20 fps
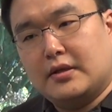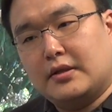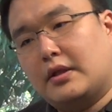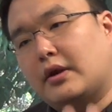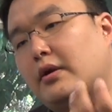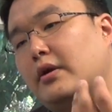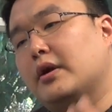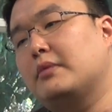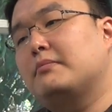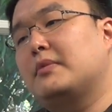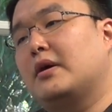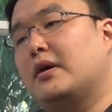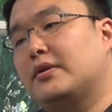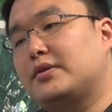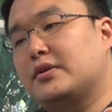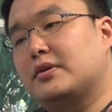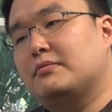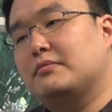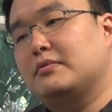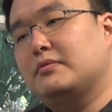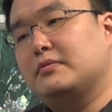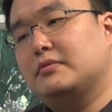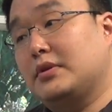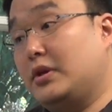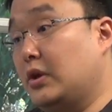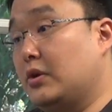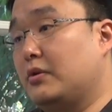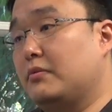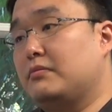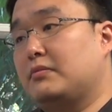that are
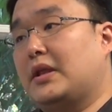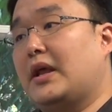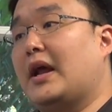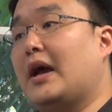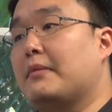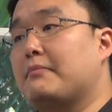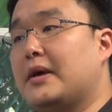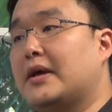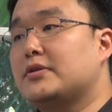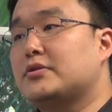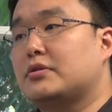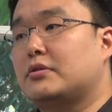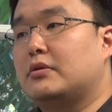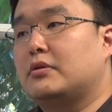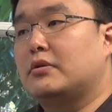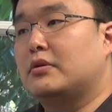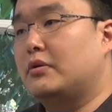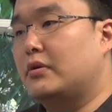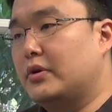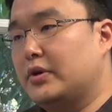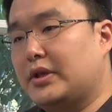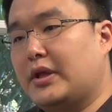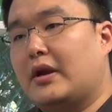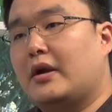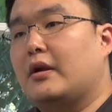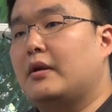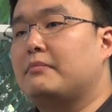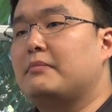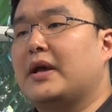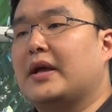that I mentor or that
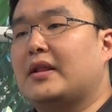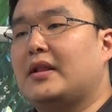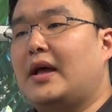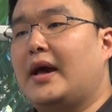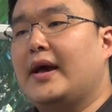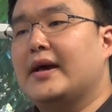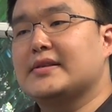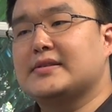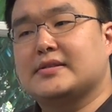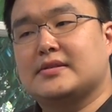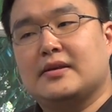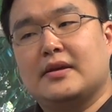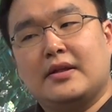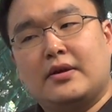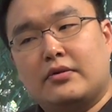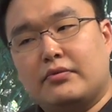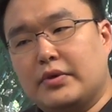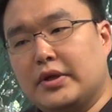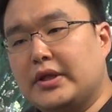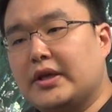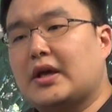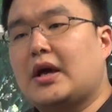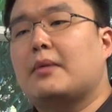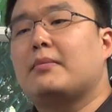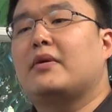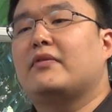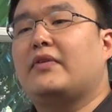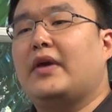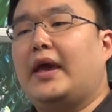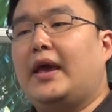are in my class really
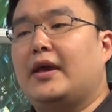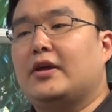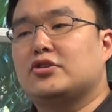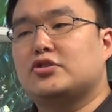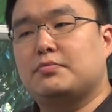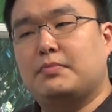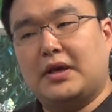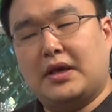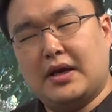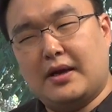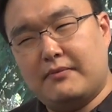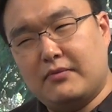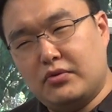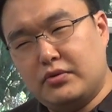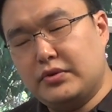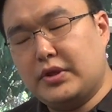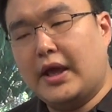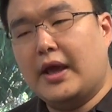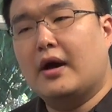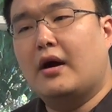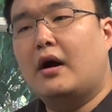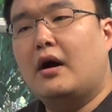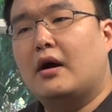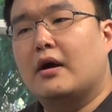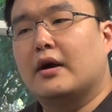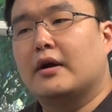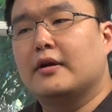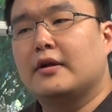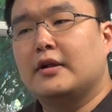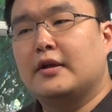come of age, become who they
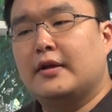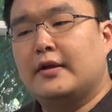are,